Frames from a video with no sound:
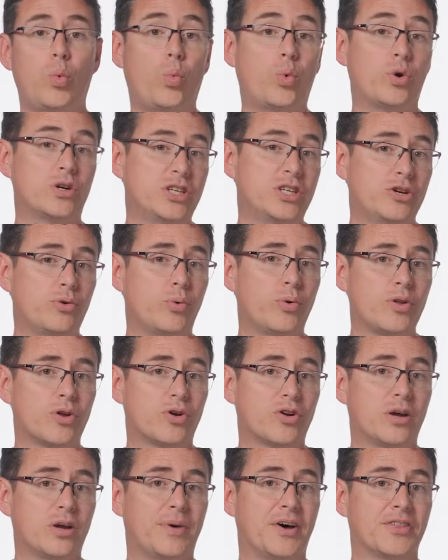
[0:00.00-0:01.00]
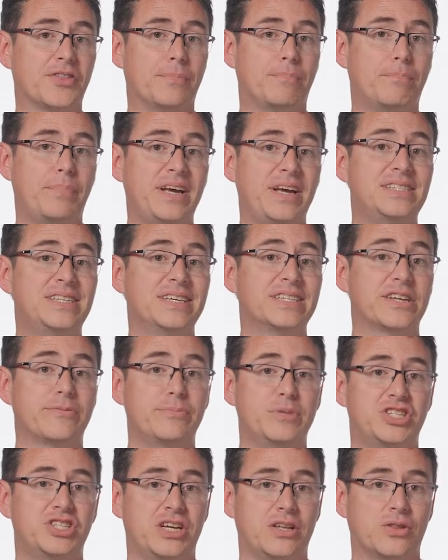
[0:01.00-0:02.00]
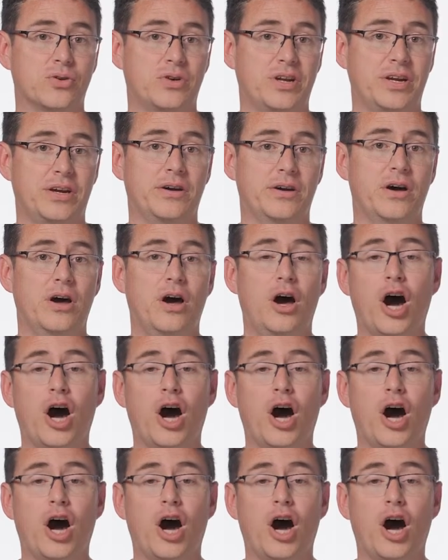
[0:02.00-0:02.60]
where you will learn about the basics of machine learning,